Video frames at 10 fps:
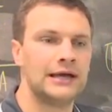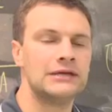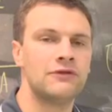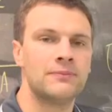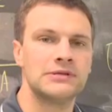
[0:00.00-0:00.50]

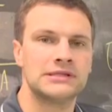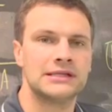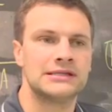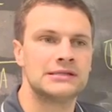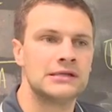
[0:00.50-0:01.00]
He
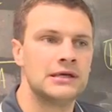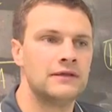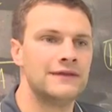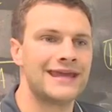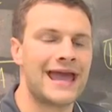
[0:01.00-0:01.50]
represents
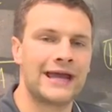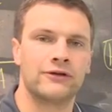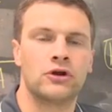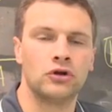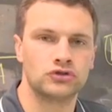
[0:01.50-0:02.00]
the
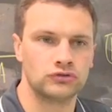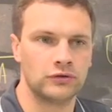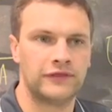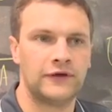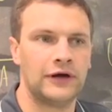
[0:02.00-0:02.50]

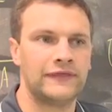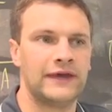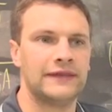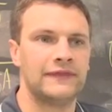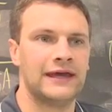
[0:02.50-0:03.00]
agricultural thought
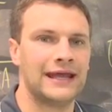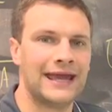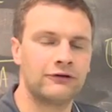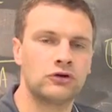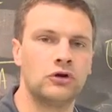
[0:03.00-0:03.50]
that
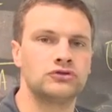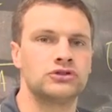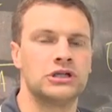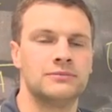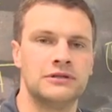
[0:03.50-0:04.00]
agriculture
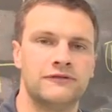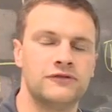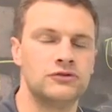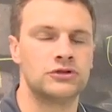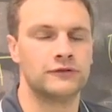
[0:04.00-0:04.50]
is going to be the
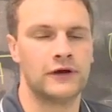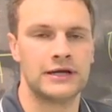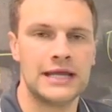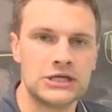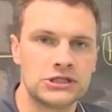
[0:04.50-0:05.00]
future of our
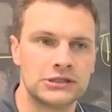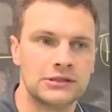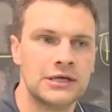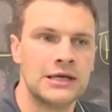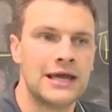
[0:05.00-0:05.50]
nation,